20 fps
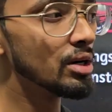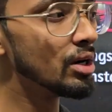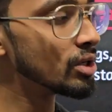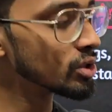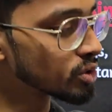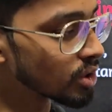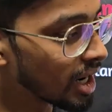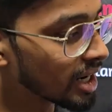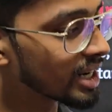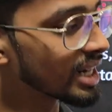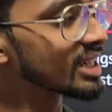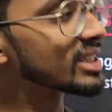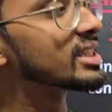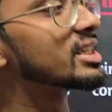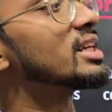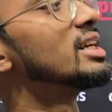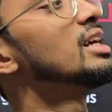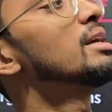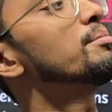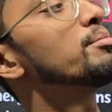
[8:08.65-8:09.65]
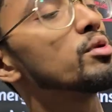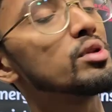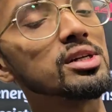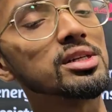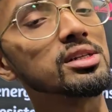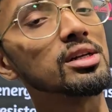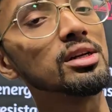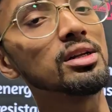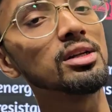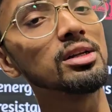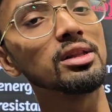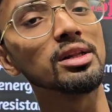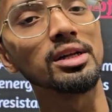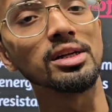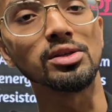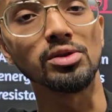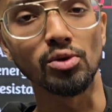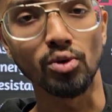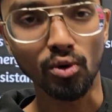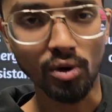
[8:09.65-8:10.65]
So at extreme position there
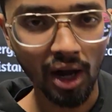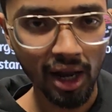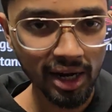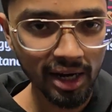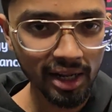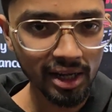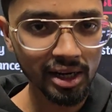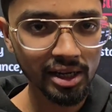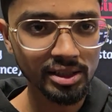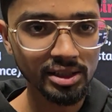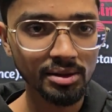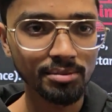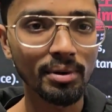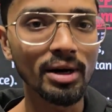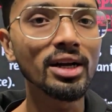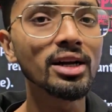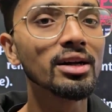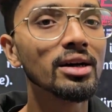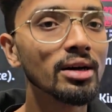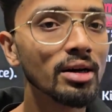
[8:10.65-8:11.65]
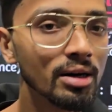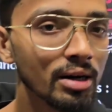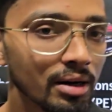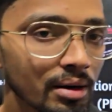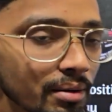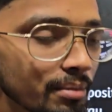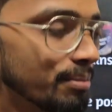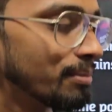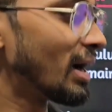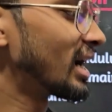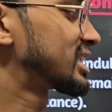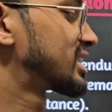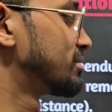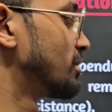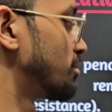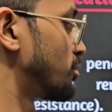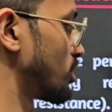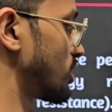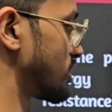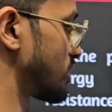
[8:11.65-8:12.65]
is no kinetic energy but
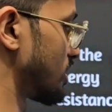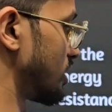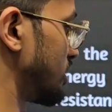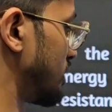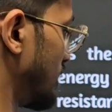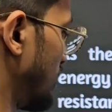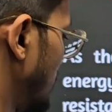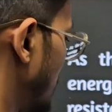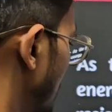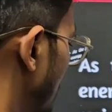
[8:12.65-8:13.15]
maximum potential energy.